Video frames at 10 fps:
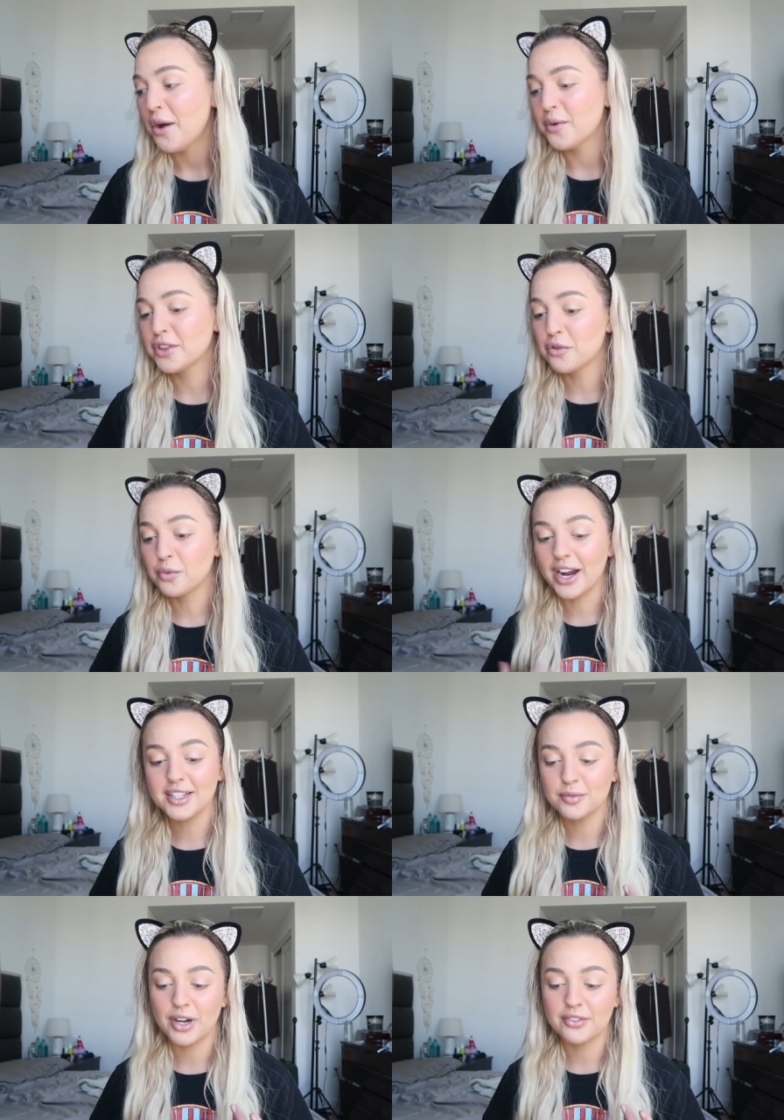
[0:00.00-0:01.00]
with a
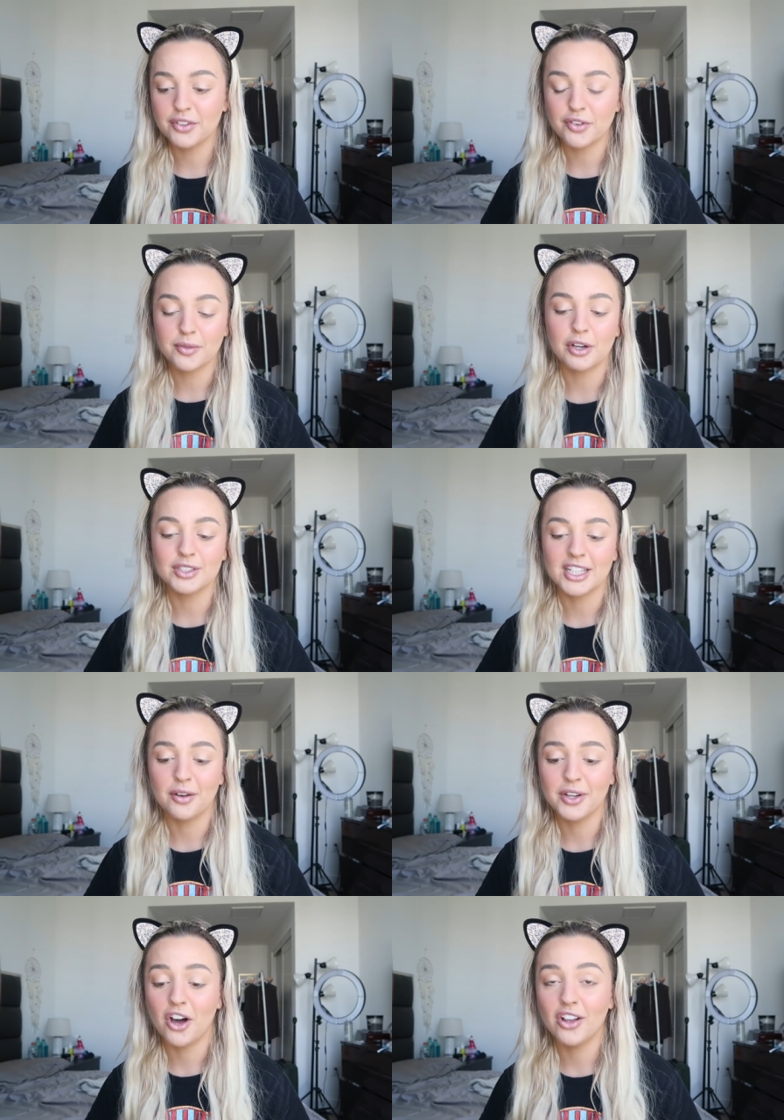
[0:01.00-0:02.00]
random raver from the
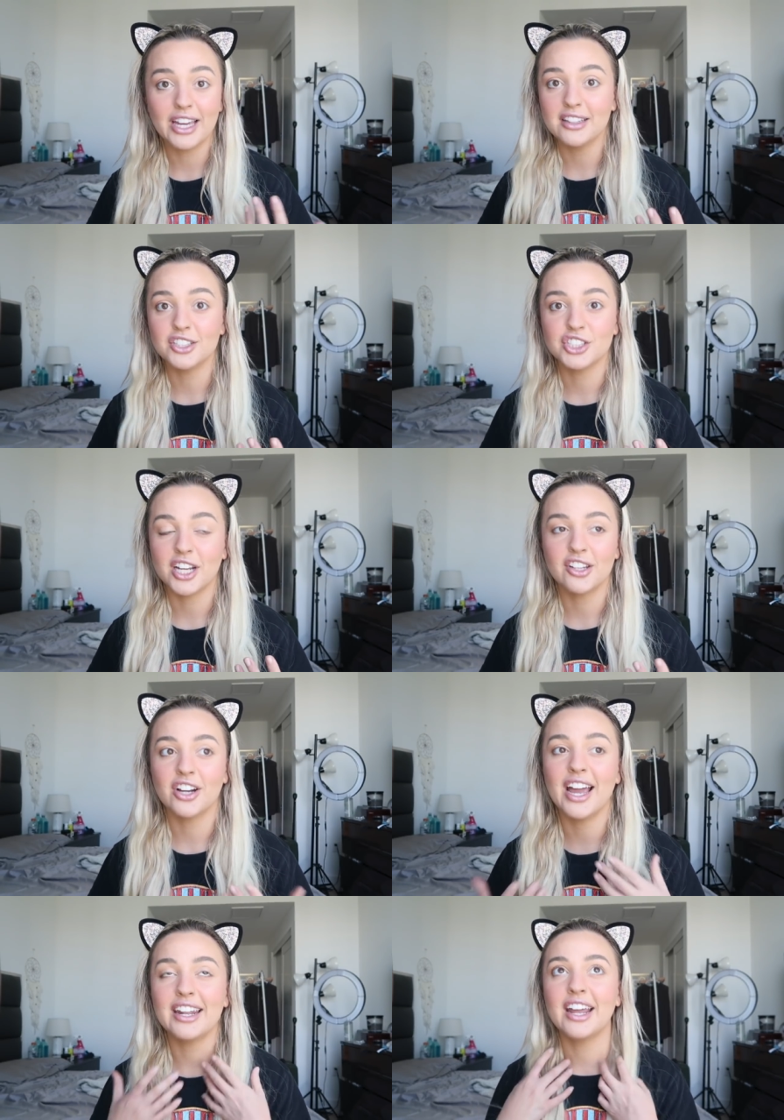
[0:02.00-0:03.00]
hotel. We all ate lunch
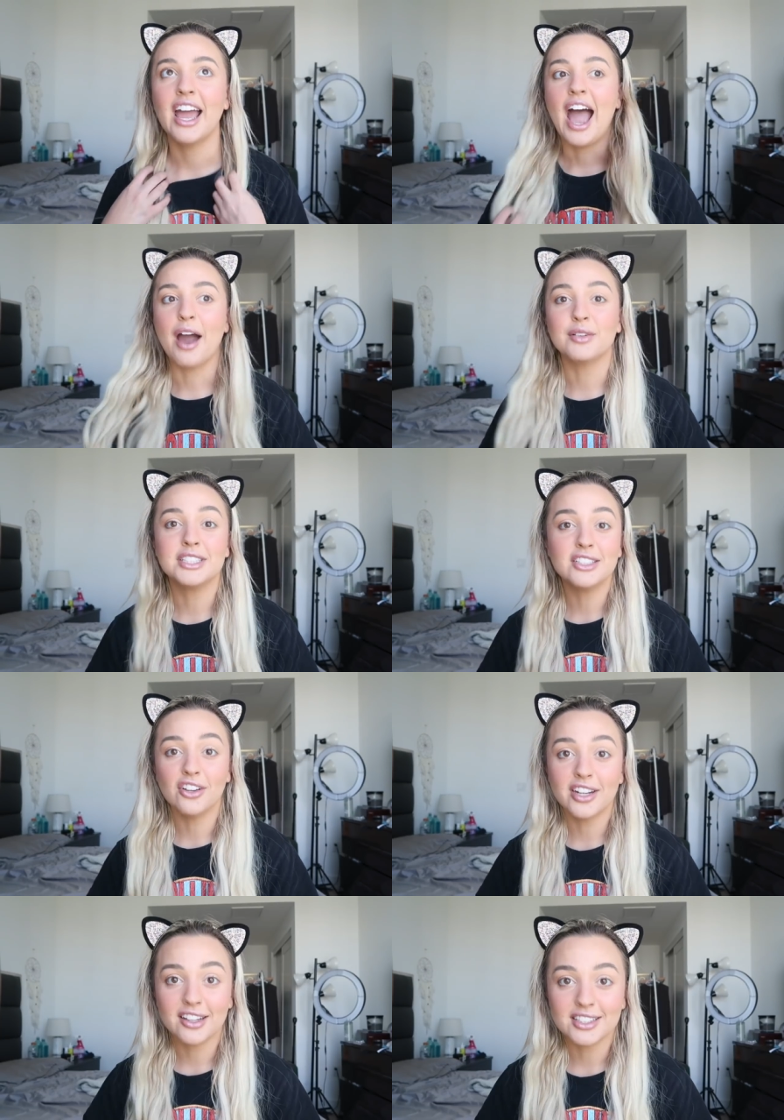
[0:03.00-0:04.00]
together, and I was still
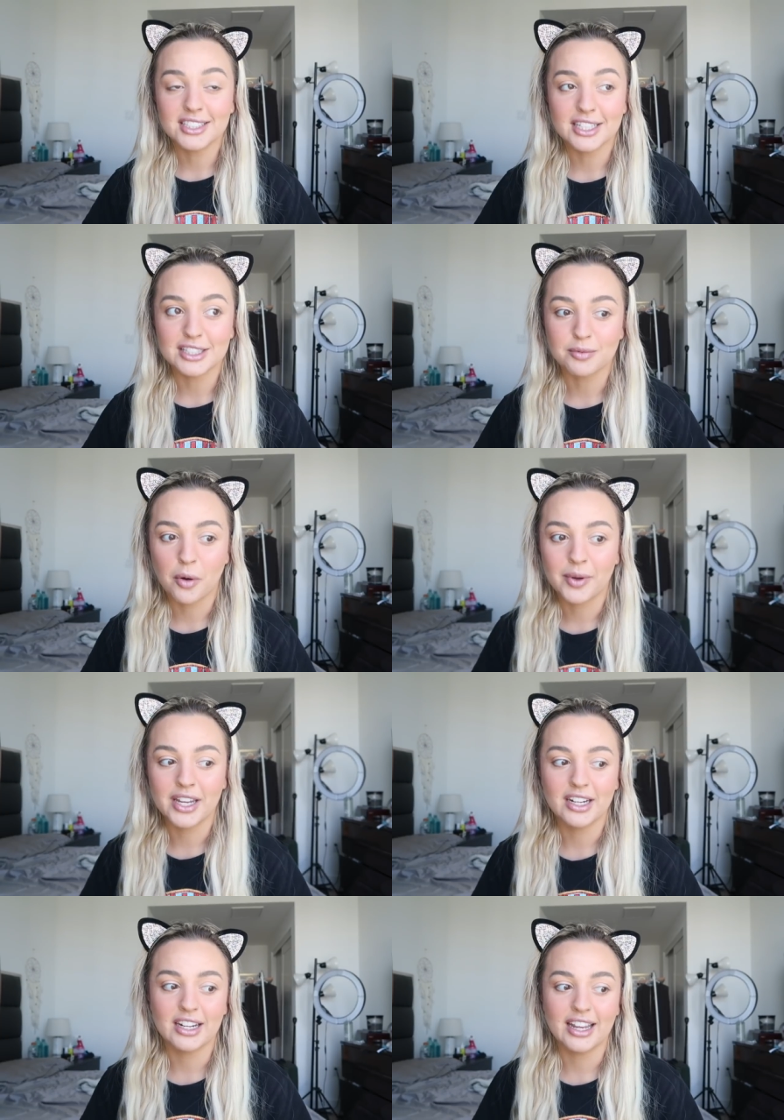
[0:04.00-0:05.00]
on LSD at this
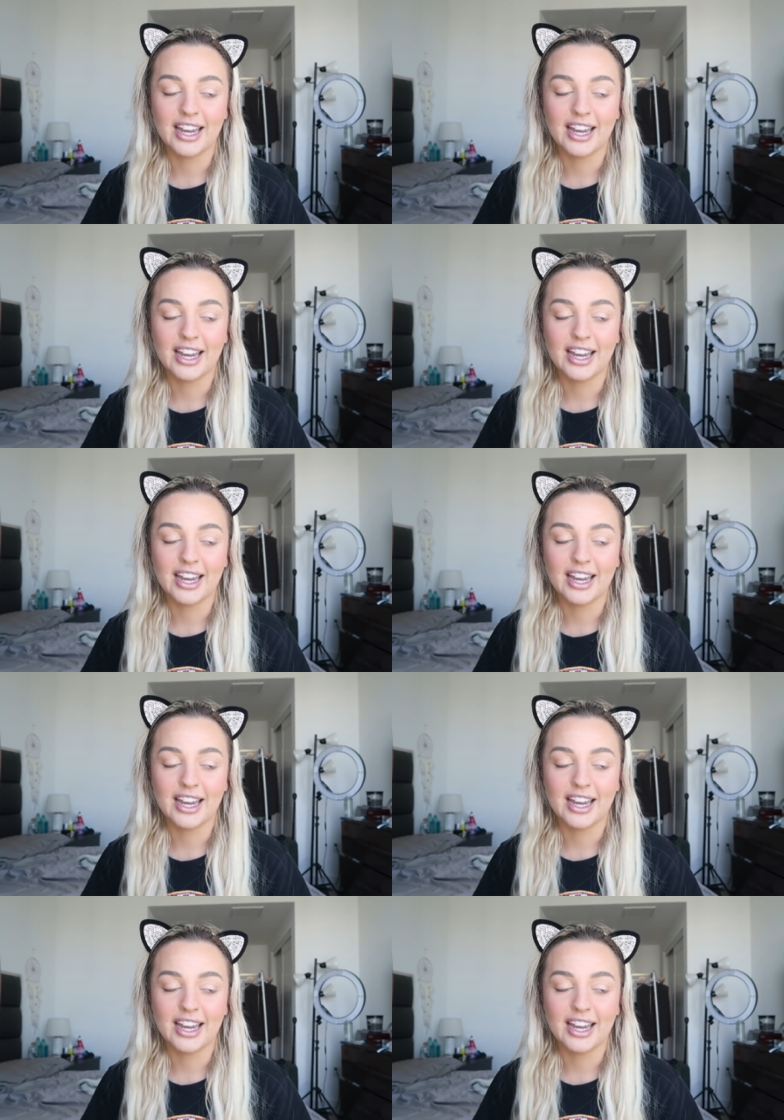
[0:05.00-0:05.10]
moment.